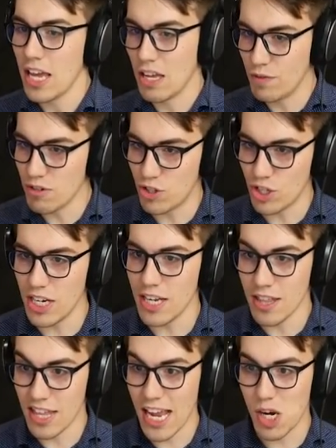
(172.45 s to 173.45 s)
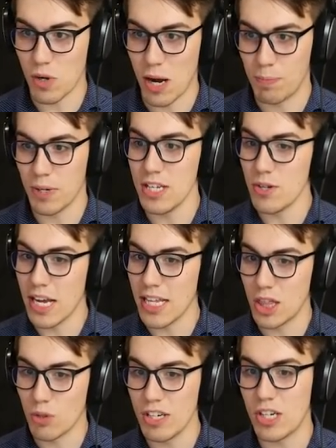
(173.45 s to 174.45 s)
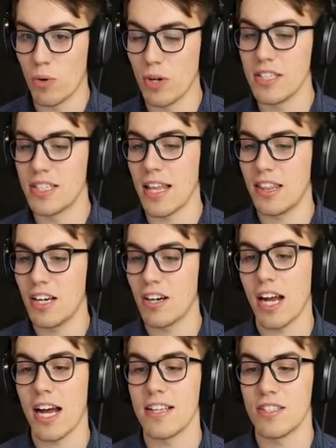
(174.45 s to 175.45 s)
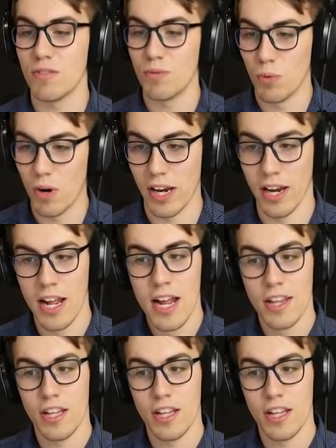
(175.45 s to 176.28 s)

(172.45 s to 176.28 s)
If you cheat and they cooperate, you gain three coins at their cost of one.